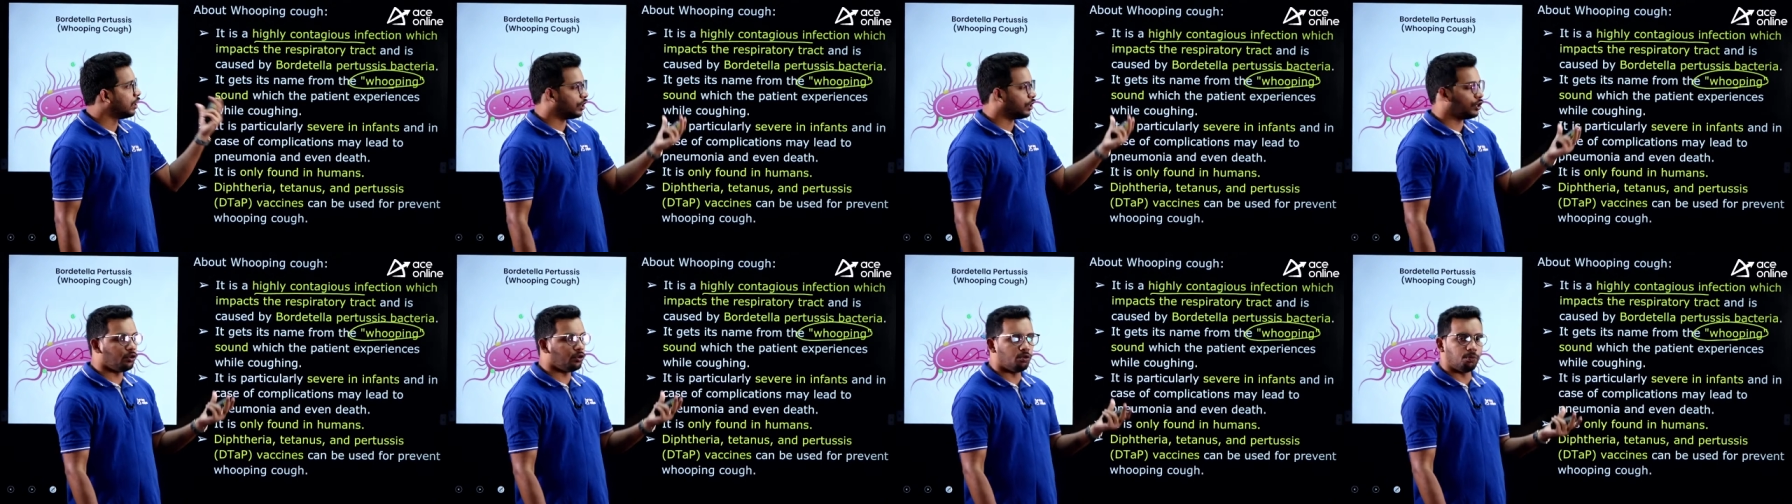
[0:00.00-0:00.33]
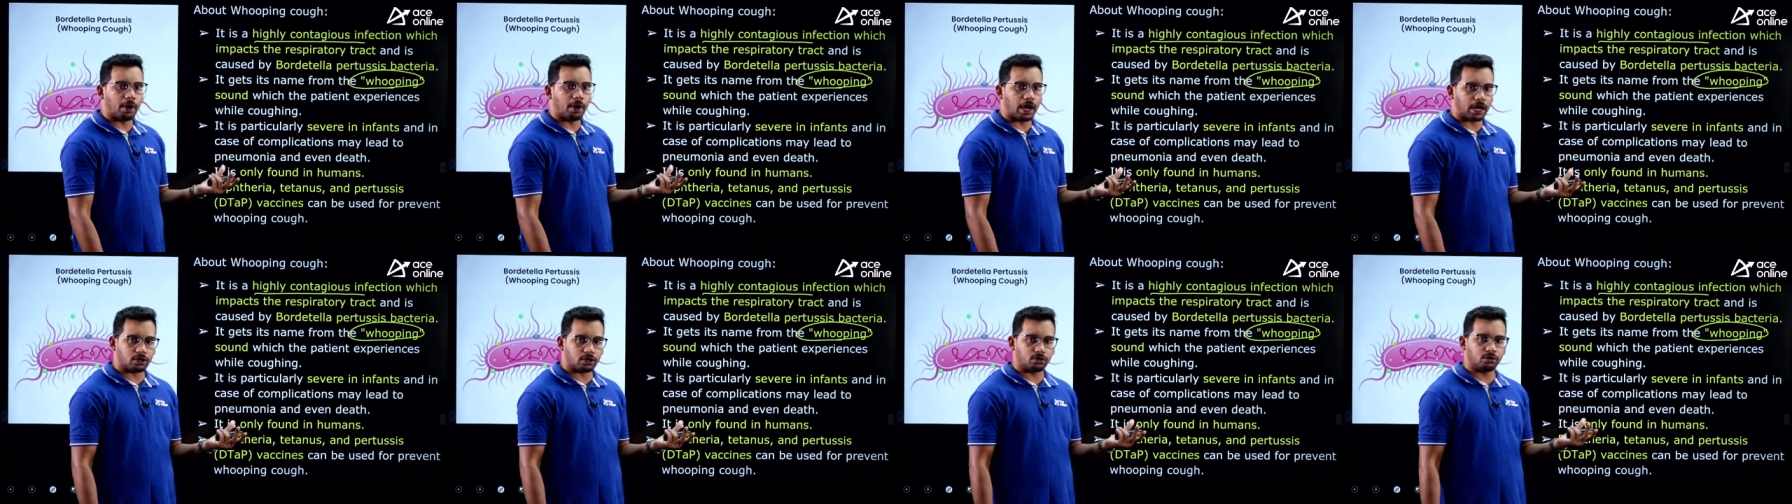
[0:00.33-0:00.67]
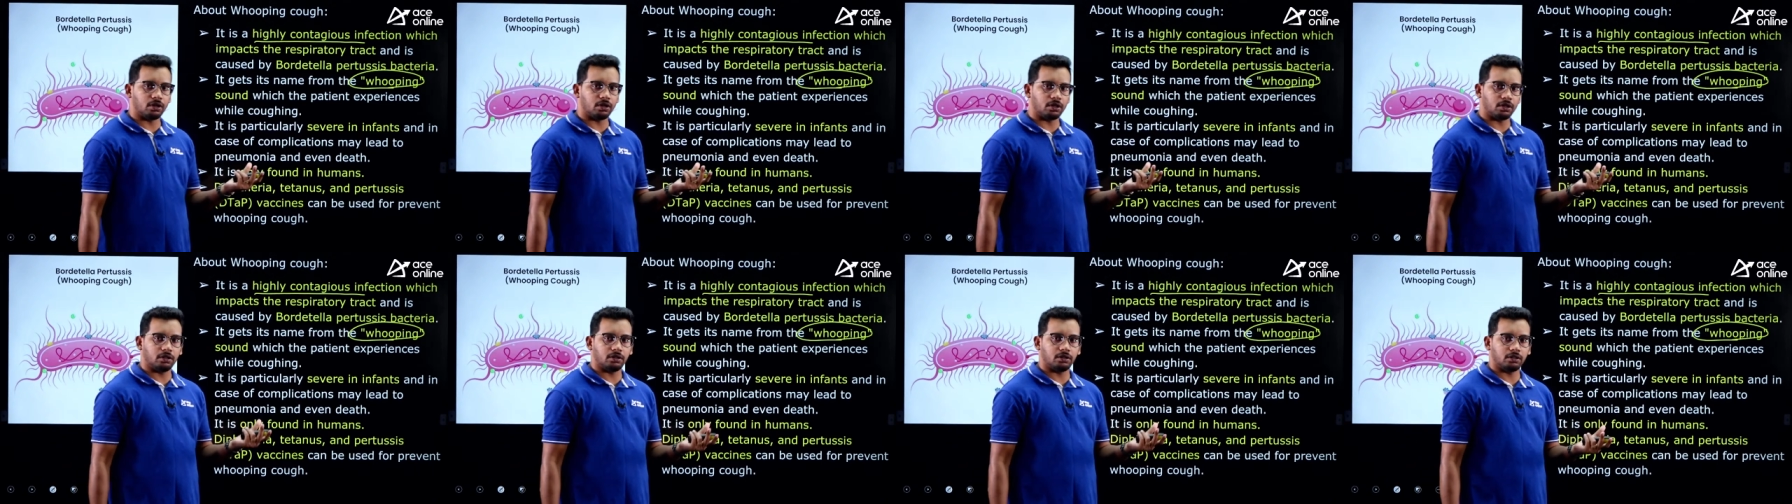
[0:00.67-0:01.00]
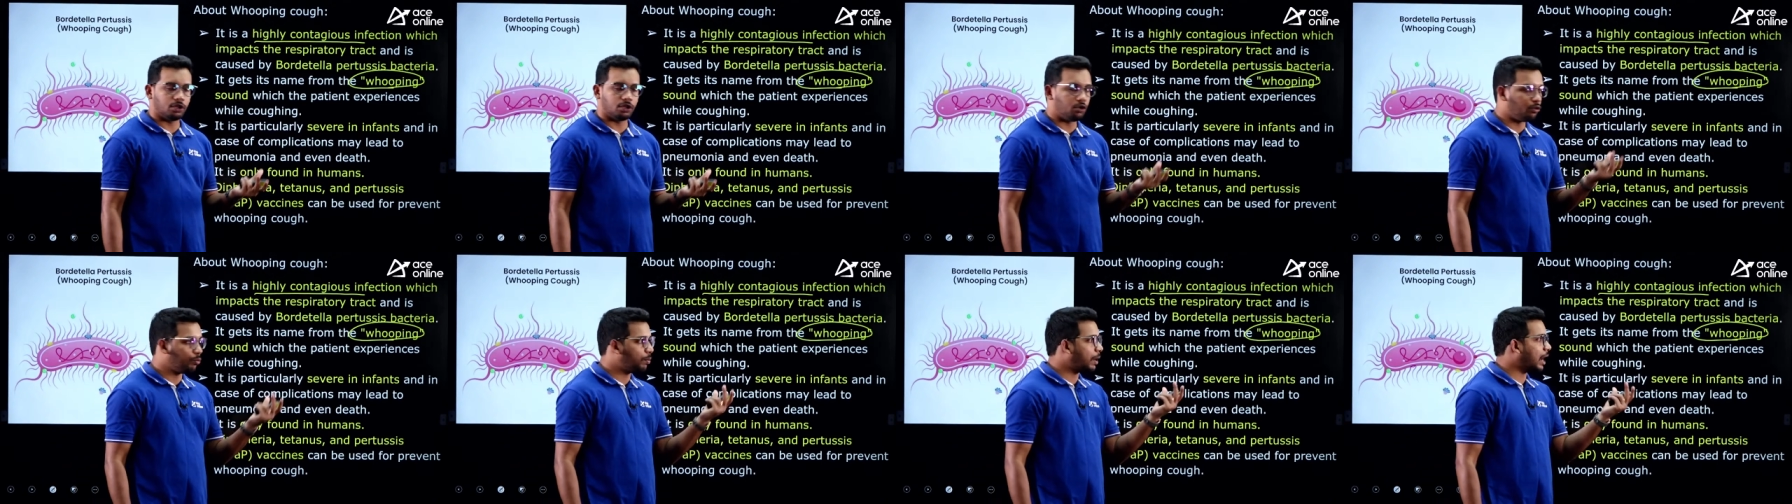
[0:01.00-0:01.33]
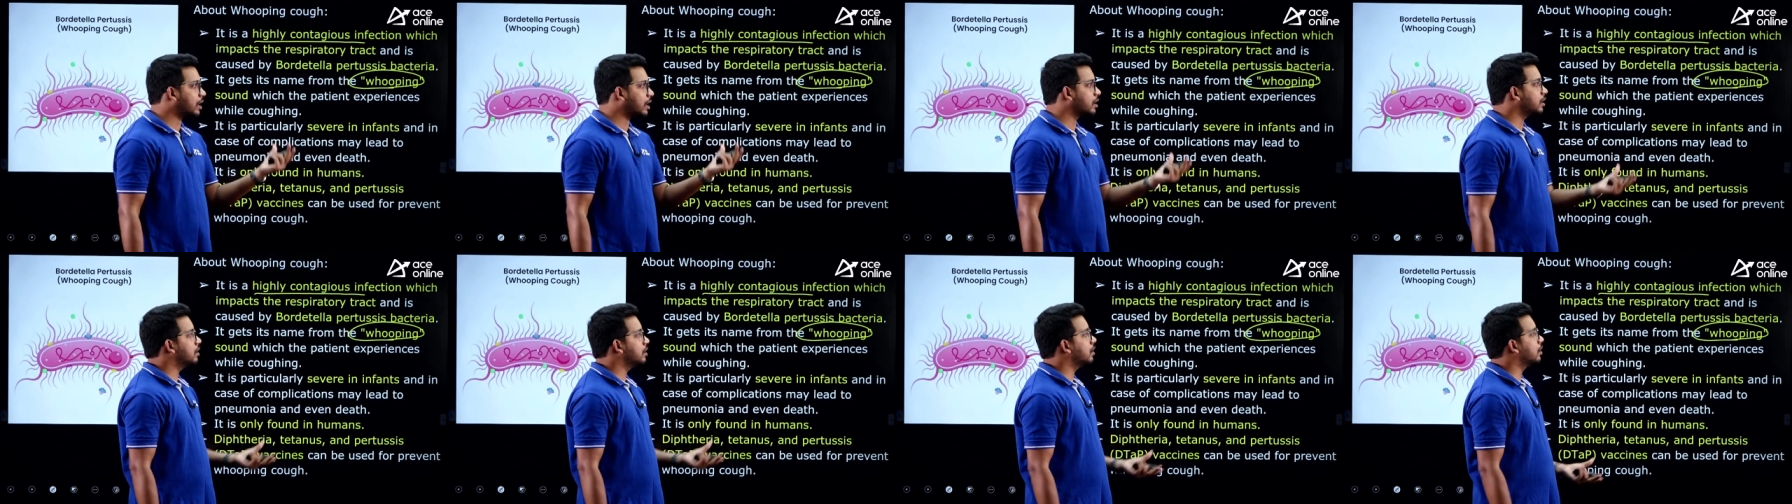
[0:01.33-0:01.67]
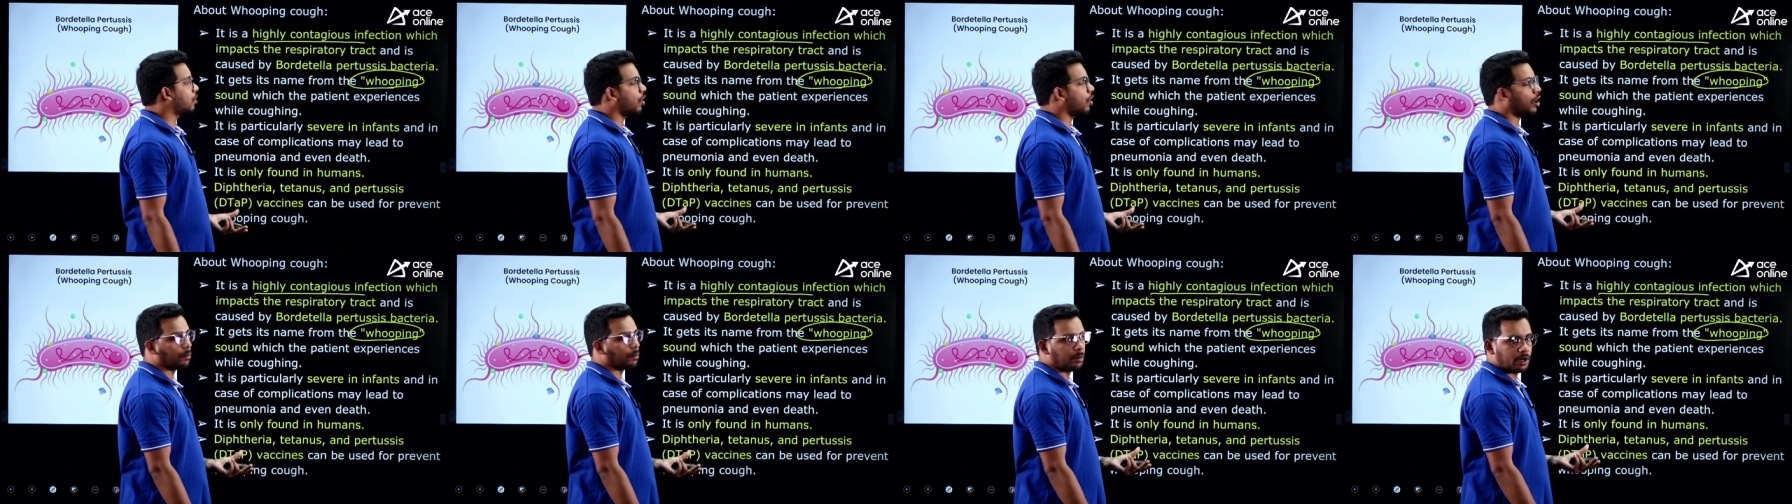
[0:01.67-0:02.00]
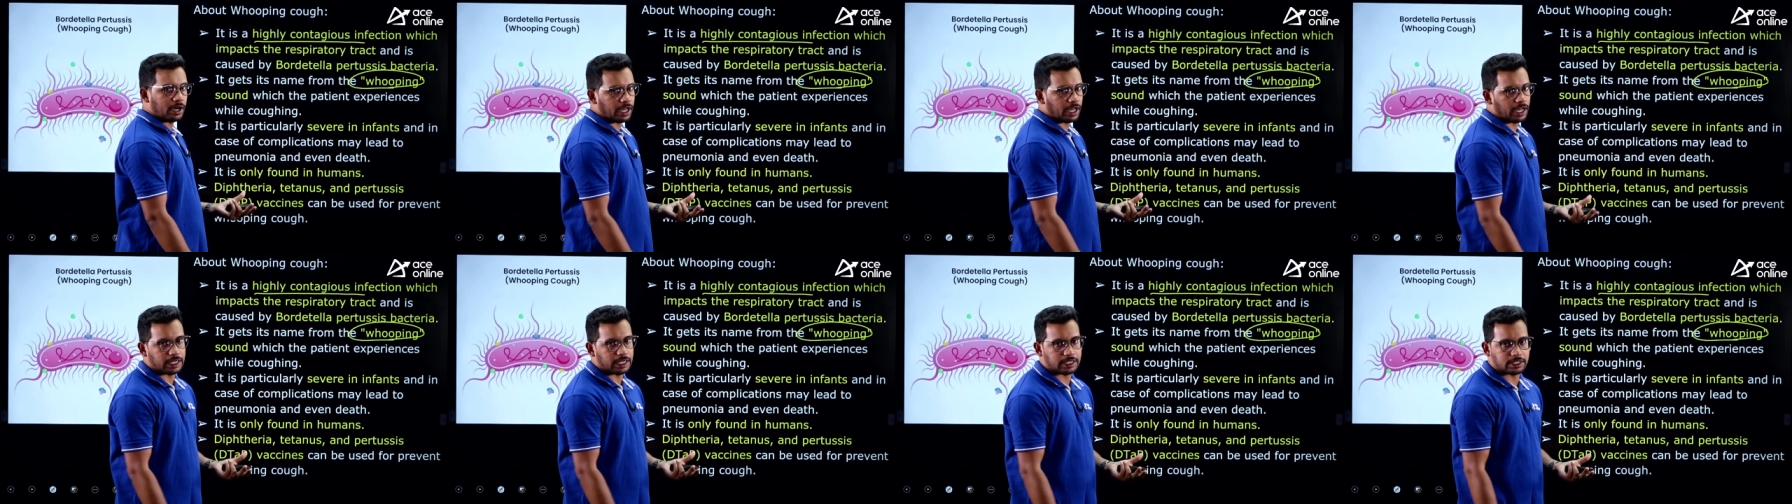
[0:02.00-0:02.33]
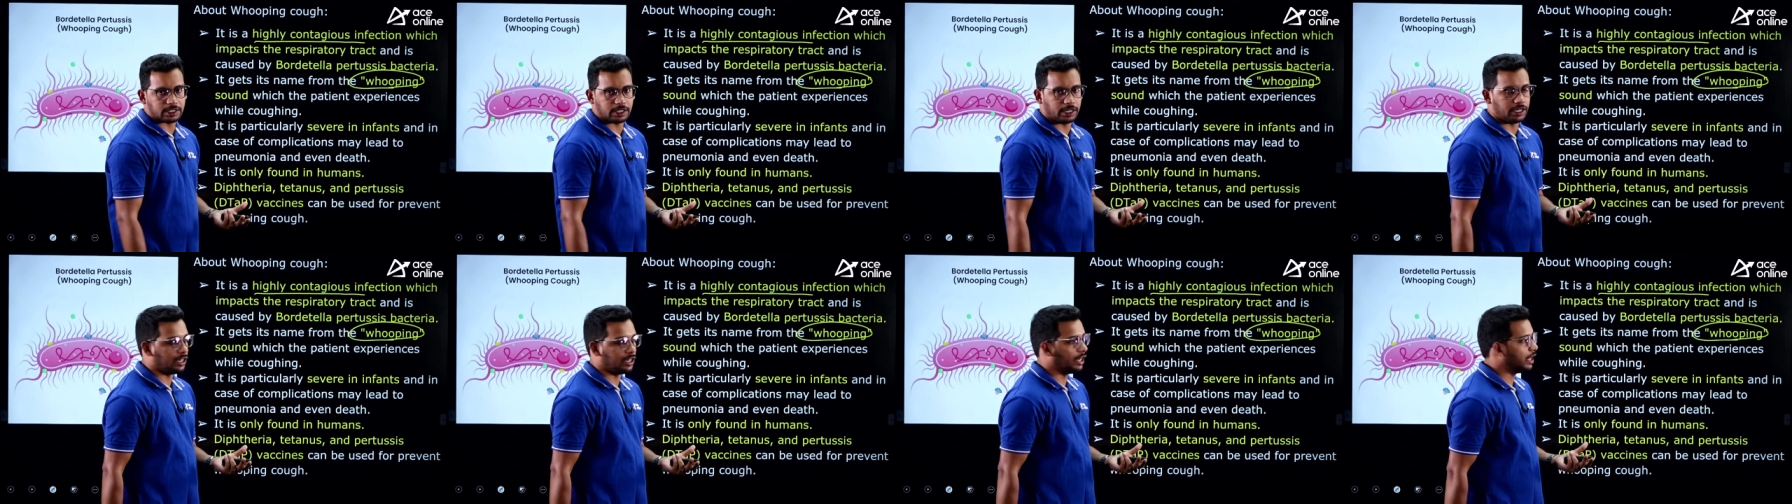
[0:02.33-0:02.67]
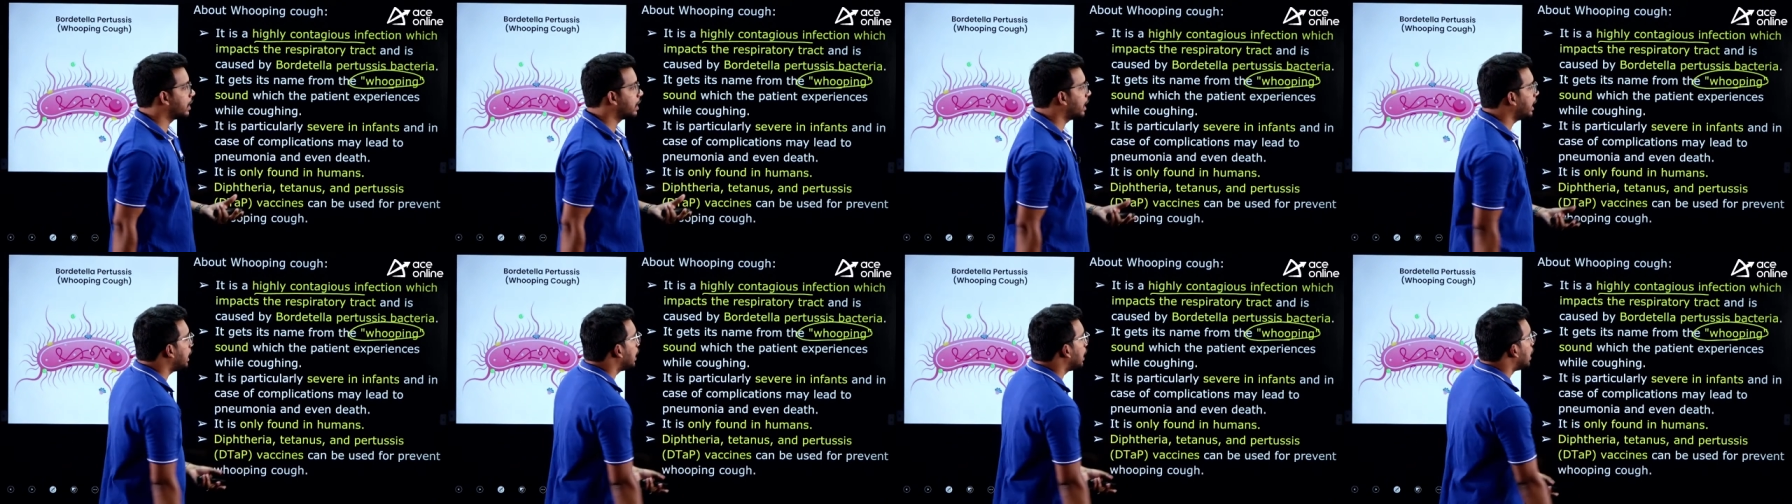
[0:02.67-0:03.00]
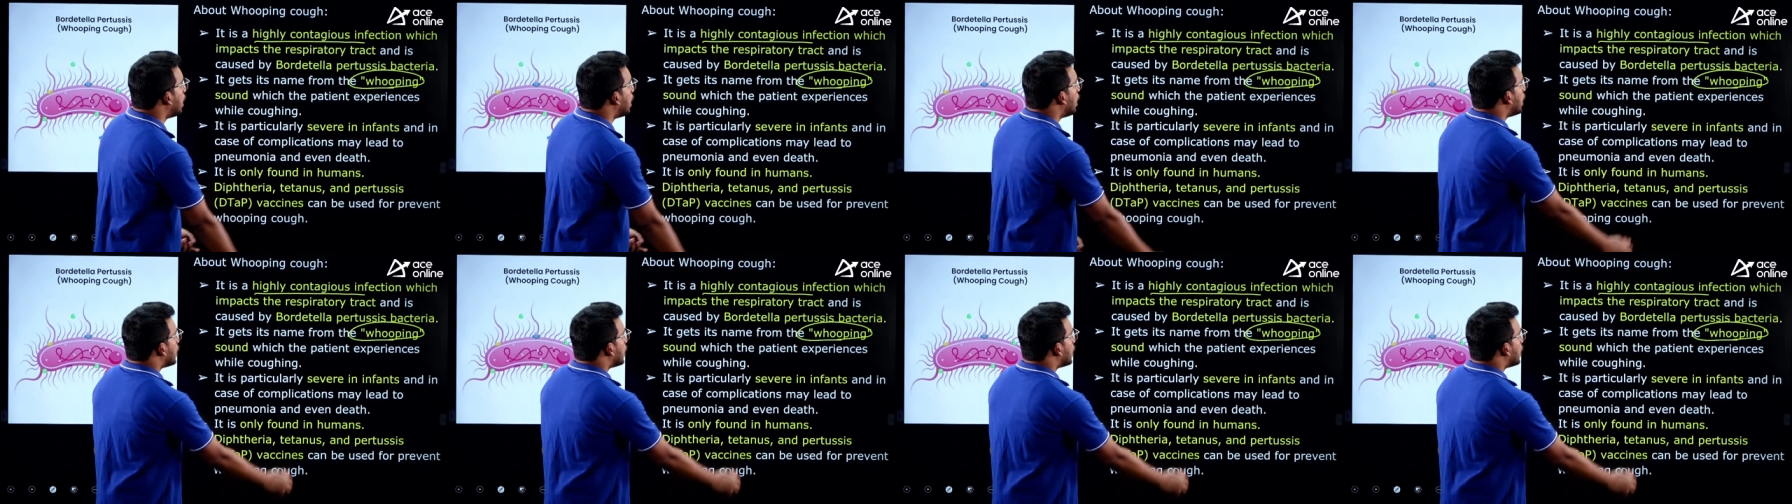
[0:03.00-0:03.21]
give back to the give back carbon dioxide, right.